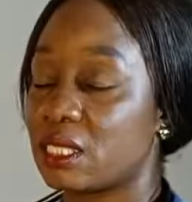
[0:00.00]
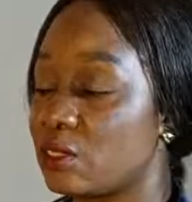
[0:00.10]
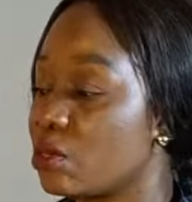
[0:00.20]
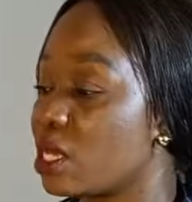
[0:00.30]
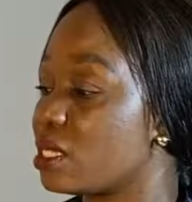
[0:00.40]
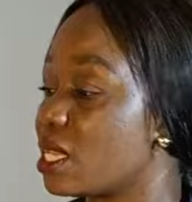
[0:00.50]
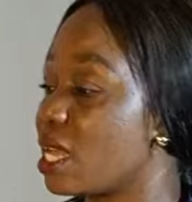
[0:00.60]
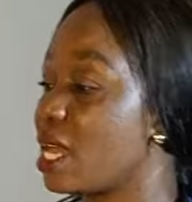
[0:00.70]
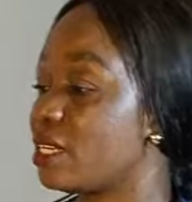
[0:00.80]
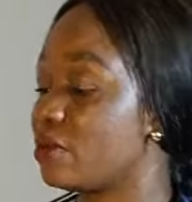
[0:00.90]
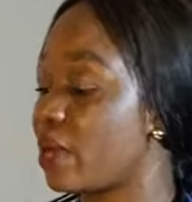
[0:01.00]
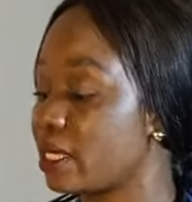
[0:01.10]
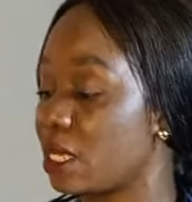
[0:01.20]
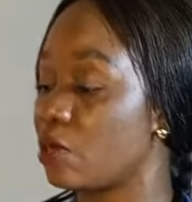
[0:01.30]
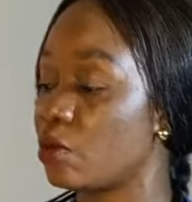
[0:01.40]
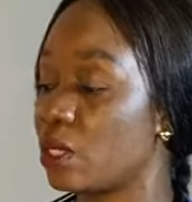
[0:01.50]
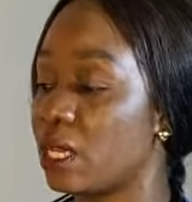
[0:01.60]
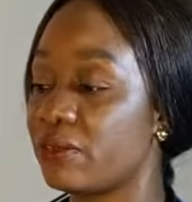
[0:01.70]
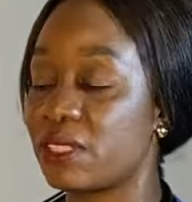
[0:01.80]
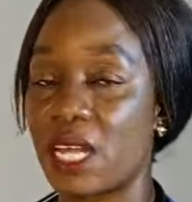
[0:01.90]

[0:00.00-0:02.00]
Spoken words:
you can stand at the right hand or the left